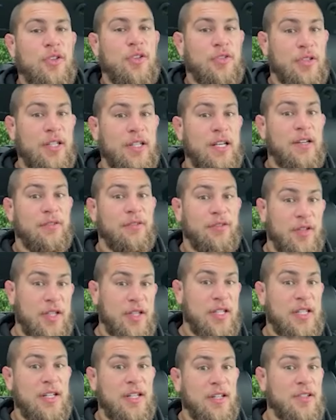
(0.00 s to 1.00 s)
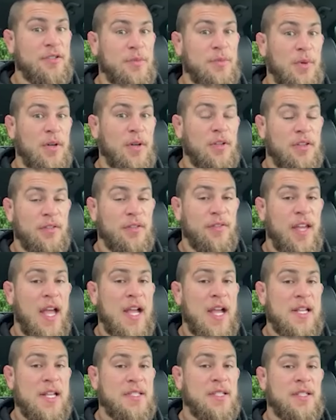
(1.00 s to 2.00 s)
three different years worth of
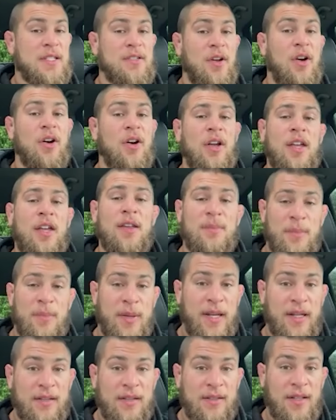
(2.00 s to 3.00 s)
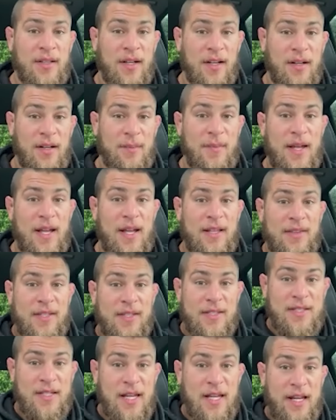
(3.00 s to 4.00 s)
cases all getting picked up at
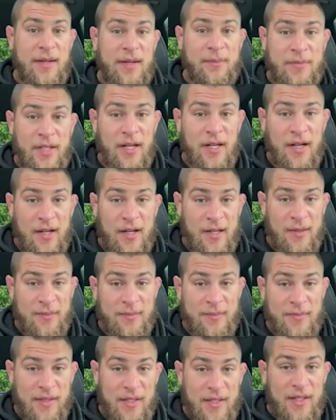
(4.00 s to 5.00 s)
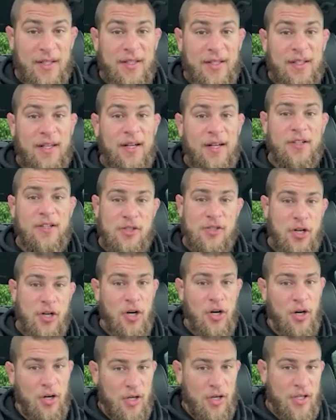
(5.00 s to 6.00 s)
the same time, getting
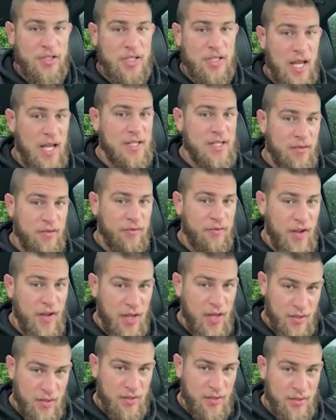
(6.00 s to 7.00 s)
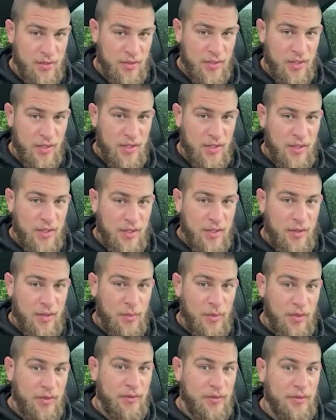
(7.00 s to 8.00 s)
charged as a felon
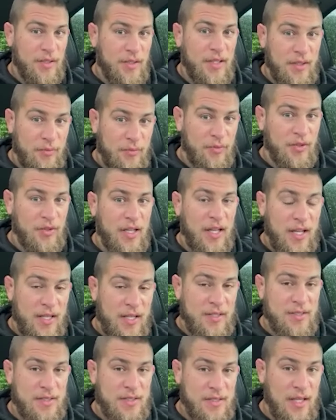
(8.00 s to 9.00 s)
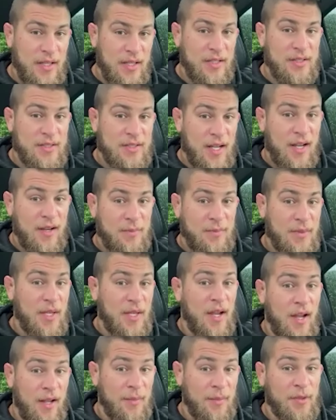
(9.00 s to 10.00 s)
with three different cases at the same
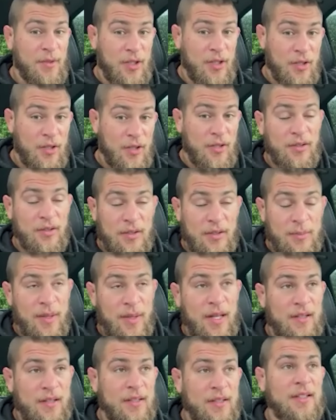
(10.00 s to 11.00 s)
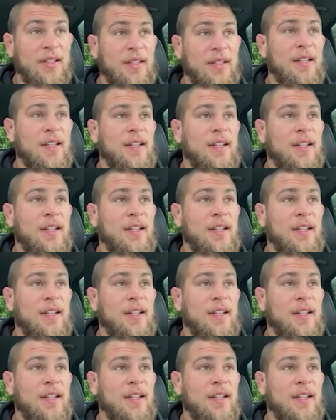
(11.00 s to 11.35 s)
time currently pending.